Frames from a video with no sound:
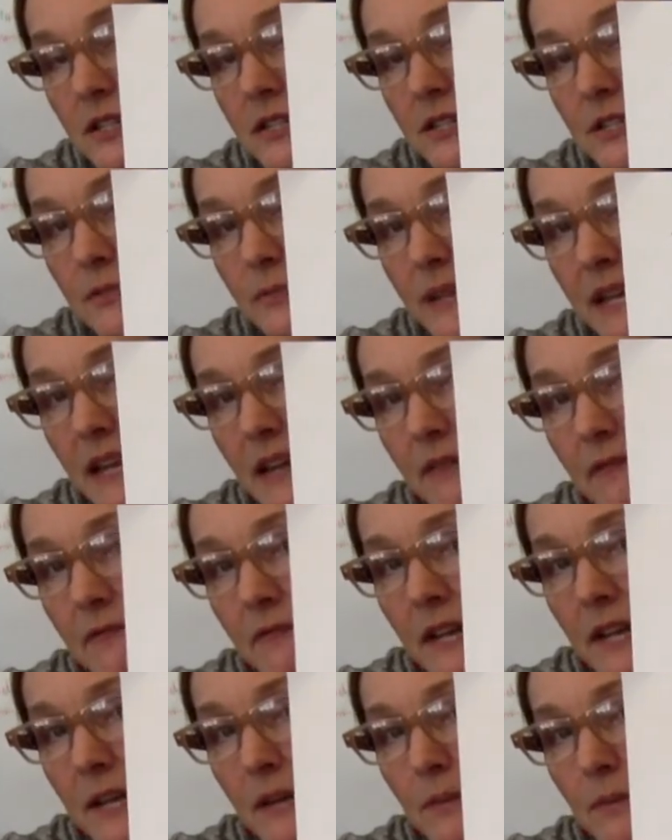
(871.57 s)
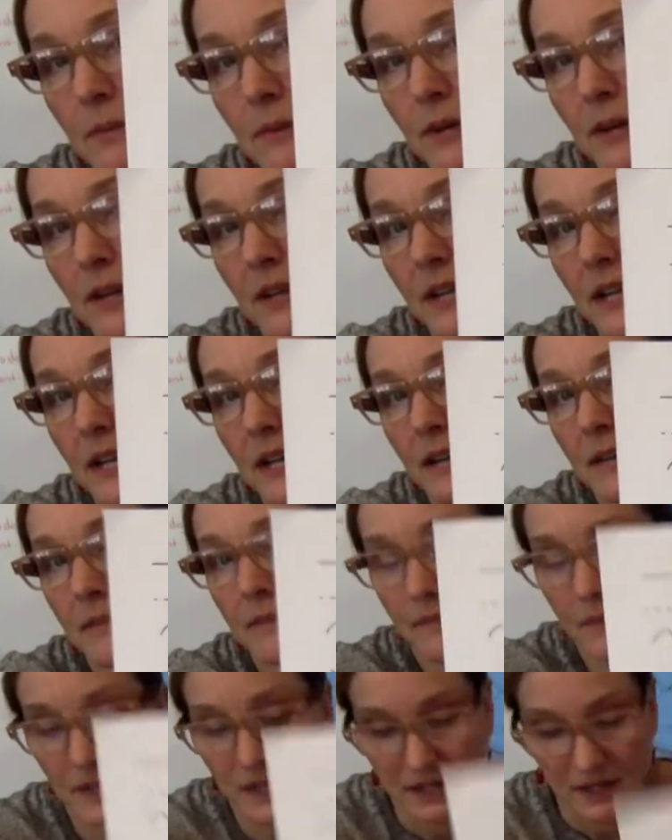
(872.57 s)
to make a fun umbrella
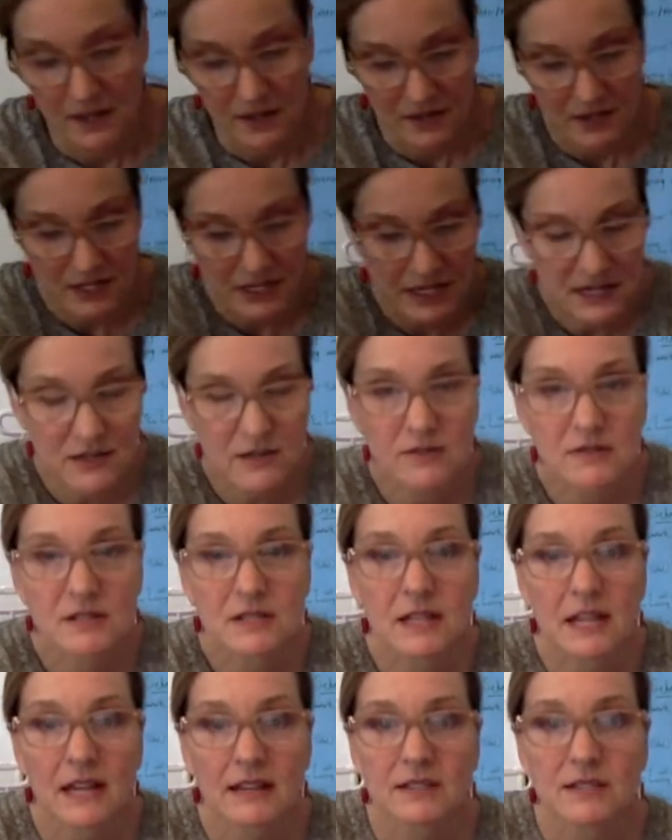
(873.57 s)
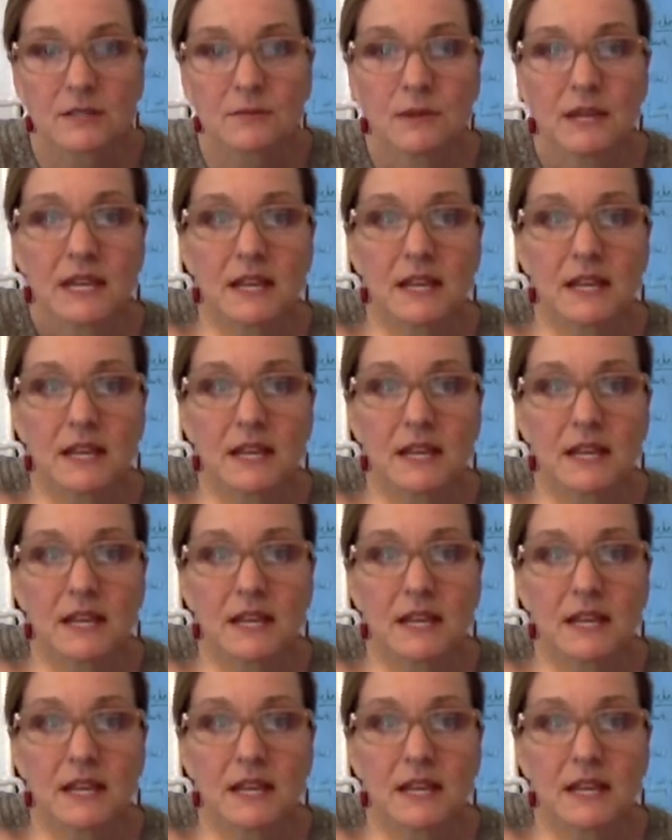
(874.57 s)
that I used last week